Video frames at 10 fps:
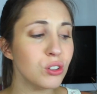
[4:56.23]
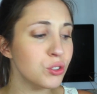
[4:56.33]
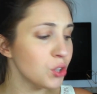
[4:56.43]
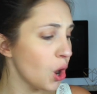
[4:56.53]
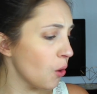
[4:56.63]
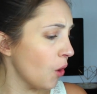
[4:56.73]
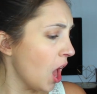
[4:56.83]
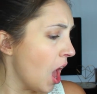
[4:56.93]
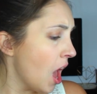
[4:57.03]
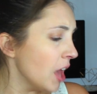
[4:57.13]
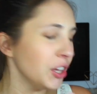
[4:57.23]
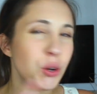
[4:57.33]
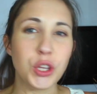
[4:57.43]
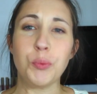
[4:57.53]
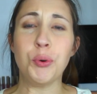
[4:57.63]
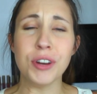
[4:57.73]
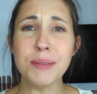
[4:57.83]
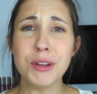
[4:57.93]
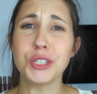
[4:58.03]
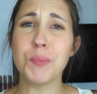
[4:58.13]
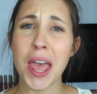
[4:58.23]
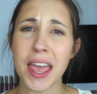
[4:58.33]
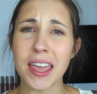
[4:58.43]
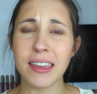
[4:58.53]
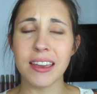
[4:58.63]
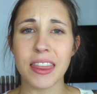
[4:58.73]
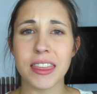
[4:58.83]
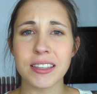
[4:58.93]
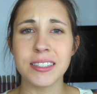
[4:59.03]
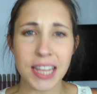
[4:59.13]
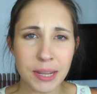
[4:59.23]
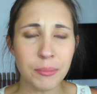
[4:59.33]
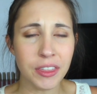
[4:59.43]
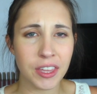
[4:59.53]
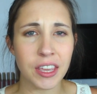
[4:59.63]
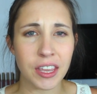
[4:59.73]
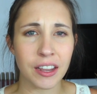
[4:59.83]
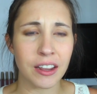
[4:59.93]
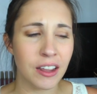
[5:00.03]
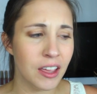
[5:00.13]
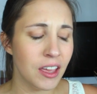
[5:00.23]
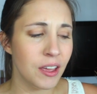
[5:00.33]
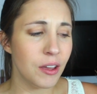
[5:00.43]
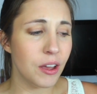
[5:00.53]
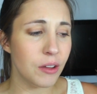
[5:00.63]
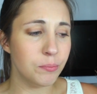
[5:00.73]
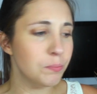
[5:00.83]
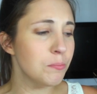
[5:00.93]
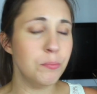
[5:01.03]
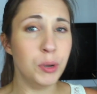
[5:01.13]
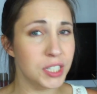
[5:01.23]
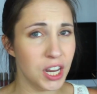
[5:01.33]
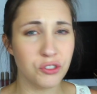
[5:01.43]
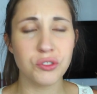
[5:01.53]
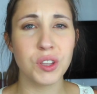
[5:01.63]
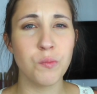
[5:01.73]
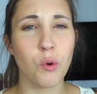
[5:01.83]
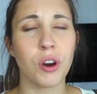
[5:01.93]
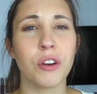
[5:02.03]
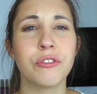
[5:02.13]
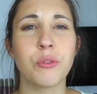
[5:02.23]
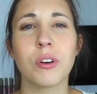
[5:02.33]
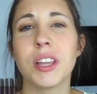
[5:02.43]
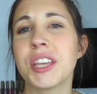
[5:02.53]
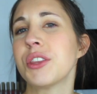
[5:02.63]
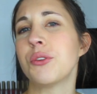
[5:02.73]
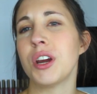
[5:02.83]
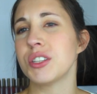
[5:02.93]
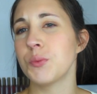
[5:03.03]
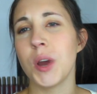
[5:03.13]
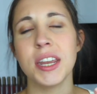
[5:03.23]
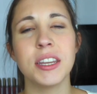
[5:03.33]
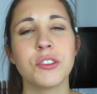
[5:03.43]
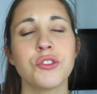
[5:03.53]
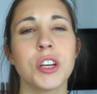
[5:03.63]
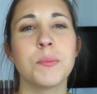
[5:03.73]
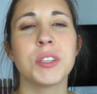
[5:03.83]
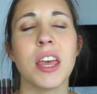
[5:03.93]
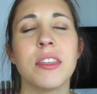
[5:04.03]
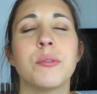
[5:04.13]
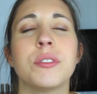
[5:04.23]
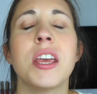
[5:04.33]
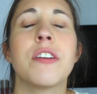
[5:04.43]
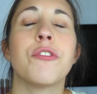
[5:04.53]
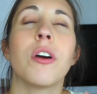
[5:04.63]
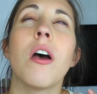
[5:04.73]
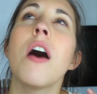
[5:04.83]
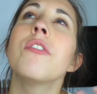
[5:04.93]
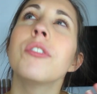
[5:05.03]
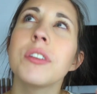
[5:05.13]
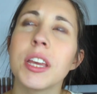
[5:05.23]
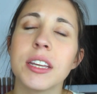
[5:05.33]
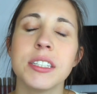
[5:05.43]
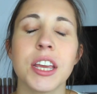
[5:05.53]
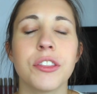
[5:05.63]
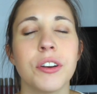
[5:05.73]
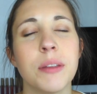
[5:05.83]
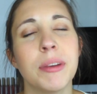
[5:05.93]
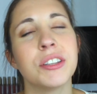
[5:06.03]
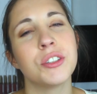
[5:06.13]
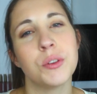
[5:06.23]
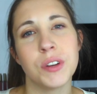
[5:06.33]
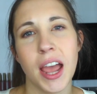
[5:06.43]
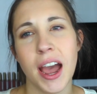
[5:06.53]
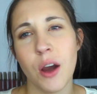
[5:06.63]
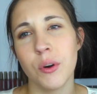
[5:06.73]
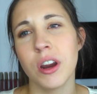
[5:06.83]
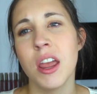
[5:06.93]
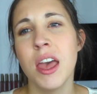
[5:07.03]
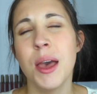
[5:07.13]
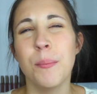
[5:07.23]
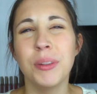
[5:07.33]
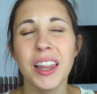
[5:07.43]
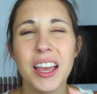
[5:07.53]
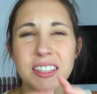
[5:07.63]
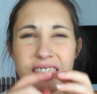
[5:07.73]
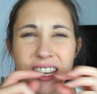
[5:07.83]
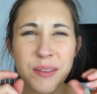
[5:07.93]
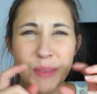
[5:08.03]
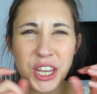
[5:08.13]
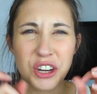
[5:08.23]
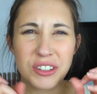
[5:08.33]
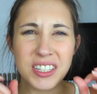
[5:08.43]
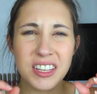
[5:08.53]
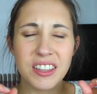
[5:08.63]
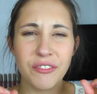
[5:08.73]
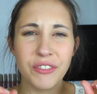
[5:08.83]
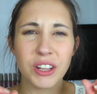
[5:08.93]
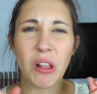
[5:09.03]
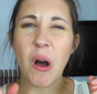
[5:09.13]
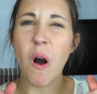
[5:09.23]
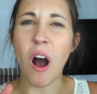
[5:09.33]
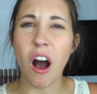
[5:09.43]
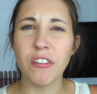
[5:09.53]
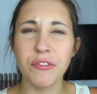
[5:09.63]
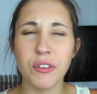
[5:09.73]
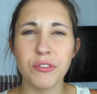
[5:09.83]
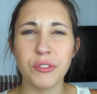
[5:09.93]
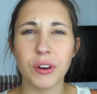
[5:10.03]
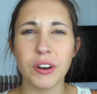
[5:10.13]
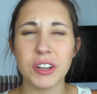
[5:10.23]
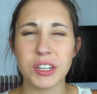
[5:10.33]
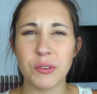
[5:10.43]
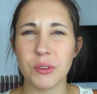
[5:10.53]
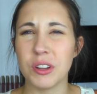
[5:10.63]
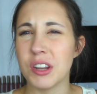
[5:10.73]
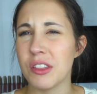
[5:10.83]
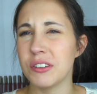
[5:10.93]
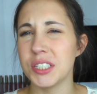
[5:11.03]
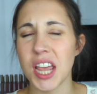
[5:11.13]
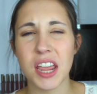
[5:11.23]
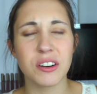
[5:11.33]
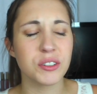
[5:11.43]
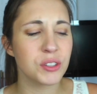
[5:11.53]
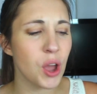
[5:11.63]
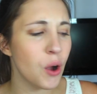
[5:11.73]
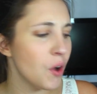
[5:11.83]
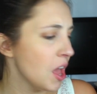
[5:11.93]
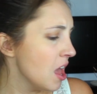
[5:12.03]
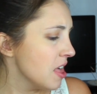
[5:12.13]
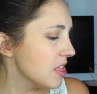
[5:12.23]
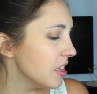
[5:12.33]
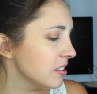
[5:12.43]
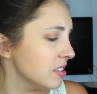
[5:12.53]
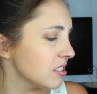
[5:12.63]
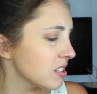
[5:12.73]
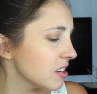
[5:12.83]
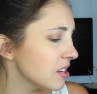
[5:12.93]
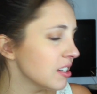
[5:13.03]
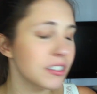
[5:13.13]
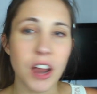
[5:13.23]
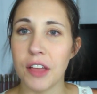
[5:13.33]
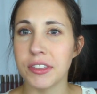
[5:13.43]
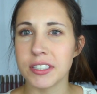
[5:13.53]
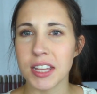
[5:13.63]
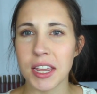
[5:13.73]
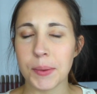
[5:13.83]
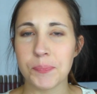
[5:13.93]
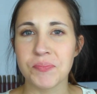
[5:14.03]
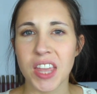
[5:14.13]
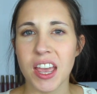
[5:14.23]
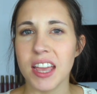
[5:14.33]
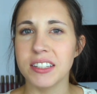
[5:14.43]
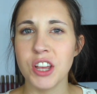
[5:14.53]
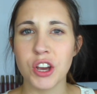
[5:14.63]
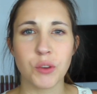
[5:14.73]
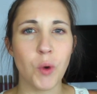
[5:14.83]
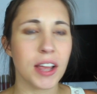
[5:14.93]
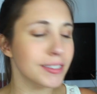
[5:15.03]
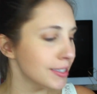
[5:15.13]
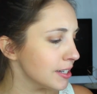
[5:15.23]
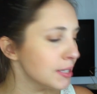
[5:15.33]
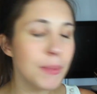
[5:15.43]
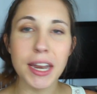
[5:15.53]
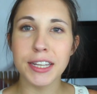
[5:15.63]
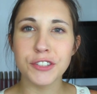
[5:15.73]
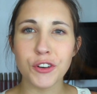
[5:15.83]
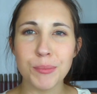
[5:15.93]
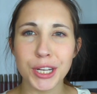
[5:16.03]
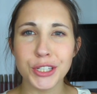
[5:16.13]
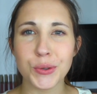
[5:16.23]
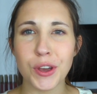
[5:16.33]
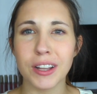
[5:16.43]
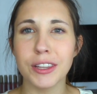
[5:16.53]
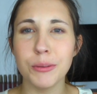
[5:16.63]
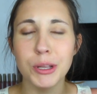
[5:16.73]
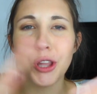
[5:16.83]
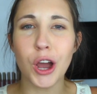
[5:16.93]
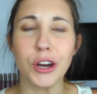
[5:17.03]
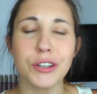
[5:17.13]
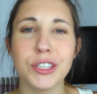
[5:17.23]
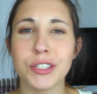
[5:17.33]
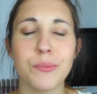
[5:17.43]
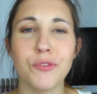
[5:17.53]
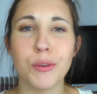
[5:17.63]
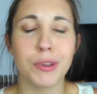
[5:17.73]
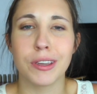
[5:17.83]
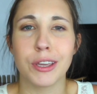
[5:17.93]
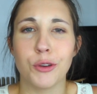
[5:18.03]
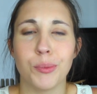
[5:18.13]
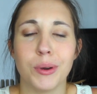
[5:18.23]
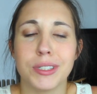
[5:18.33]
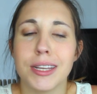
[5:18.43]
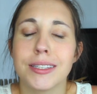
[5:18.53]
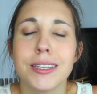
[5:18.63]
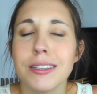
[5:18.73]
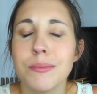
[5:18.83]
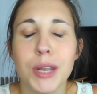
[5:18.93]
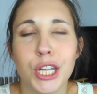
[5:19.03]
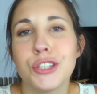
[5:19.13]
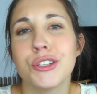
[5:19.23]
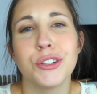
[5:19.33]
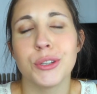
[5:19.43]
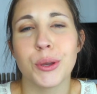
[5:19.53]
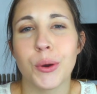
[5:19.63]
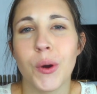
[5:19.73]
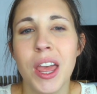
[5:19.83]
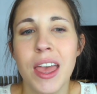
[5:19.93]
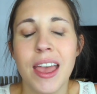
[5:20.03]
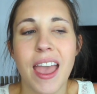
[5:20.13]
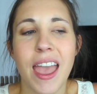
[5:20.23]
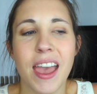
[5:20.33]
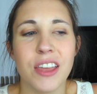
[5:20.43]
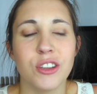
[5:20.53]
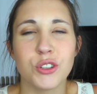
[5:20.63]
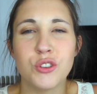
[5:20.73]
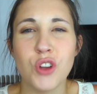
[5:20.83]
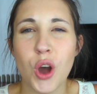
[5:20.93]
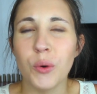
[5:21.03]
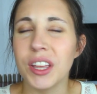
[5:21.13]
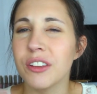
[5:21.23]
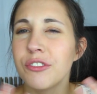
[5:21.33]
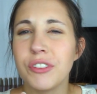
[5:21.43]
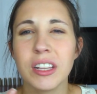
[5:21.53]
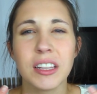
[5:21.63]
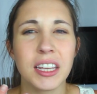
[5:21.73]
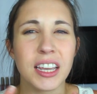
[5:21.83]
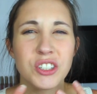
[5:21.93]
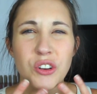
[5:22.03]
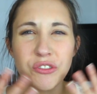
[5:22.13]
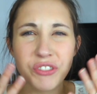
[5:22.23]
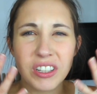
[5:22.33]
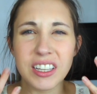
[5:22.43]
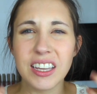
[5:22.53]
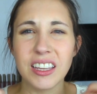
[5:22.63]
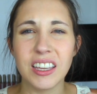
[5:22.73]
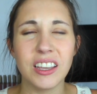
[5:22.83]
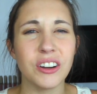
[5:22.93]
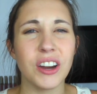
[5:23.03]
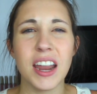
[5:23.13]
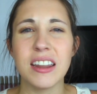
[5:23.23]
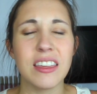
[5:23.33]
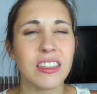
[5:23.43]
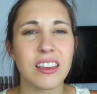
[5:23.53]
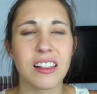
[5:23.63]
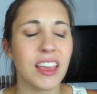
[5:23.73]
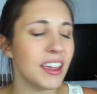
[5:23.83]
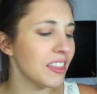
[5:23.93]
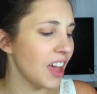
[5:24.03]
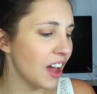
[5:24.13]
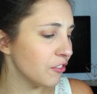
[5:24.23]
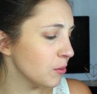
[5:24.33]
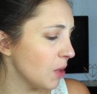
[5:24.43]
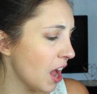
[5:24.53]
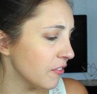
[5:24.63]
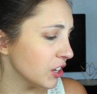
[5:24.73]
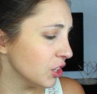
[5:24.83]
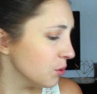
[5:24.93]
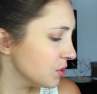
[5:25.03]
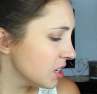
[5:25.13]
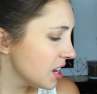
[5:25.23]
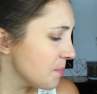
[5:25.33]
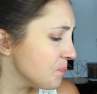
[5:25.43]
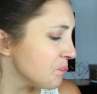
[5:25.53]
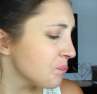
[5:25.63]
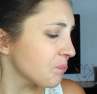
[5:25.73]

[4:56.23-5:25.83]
So you know, you pretty much pay the same thing potentially more for like the crest whitening strips and take forever. They can take 30 minutes to an hour. Plus they can make your teeth feel awful for, you know, another day or so. This is not the same. It took, what, six minutes for me to do it, a little bit longer since I'm filming you, but it takes six minutes to do, and there's no ill feeling. I don't feel icky or anything like that from having used it.